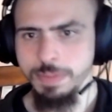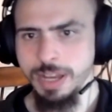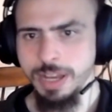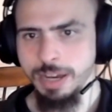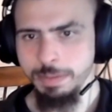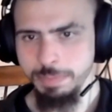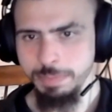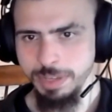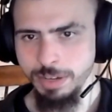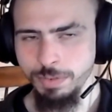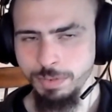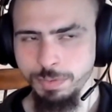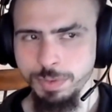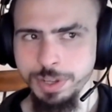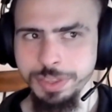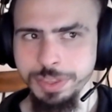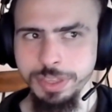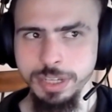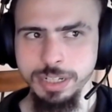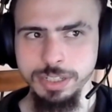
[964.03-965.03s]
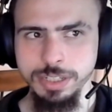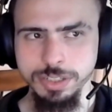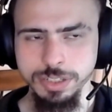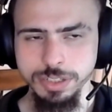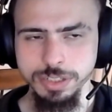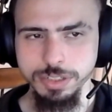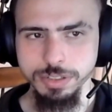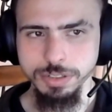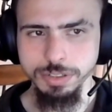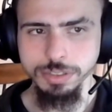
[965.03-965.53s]
albeit one that
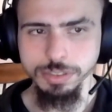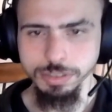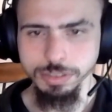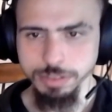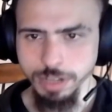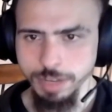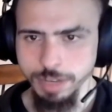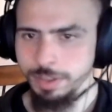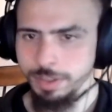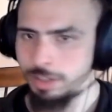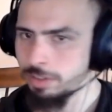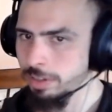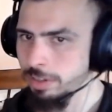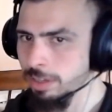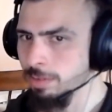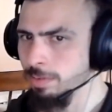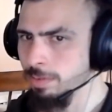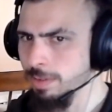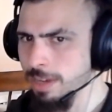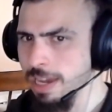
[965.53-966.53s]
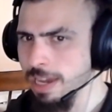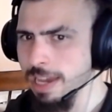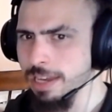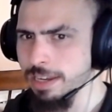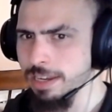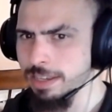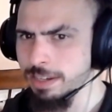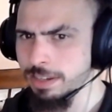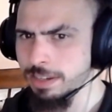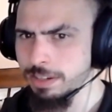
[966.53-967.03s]
is lovingly
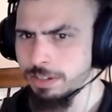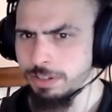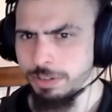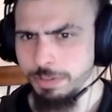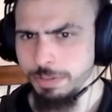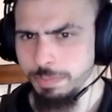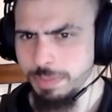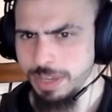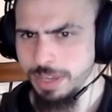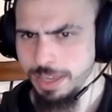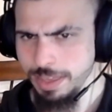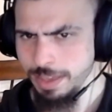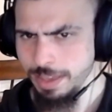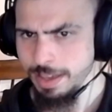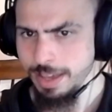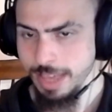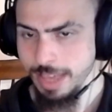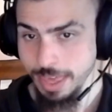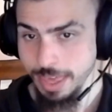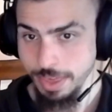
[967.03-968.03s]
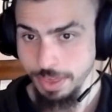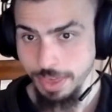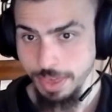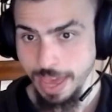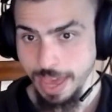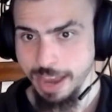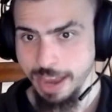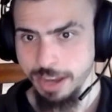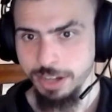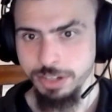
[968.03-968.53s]
created to be
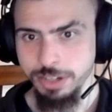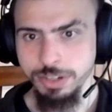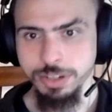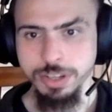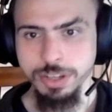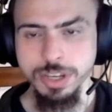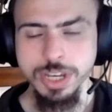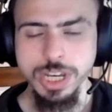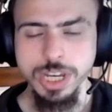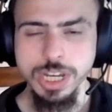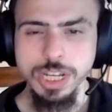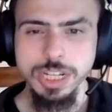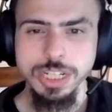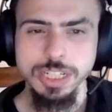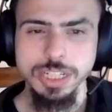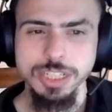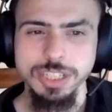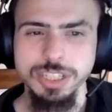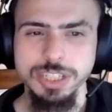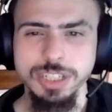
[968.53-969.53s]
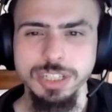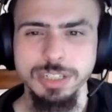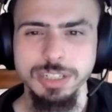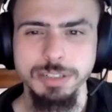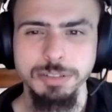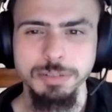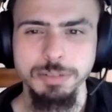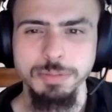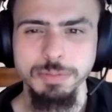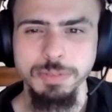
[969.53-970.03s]
that.
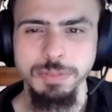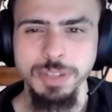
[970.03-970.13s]
So,